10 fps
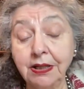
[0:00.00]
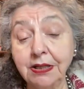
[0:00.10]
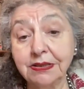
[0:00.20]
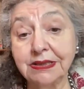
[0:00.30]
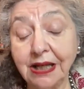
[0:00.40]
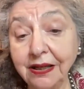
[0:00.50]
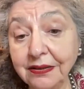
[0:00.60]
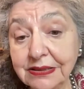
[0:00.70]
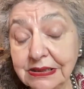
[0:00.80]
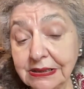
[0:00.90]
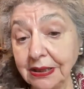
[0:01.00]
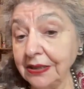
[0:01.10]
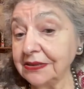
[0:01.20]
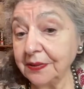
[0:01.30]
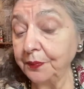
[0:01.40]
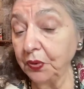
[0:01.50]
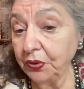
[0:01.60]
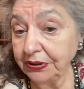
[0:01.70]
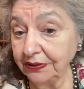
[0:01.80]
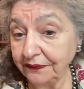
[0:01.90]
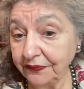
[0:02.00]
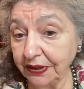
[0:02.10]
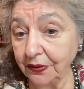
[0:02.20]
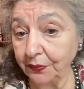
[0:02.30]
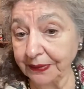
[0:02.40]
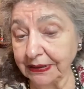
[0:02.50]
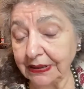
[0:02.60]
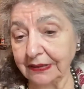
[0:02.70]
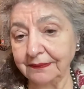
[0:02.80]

Science is a modern phenomenon.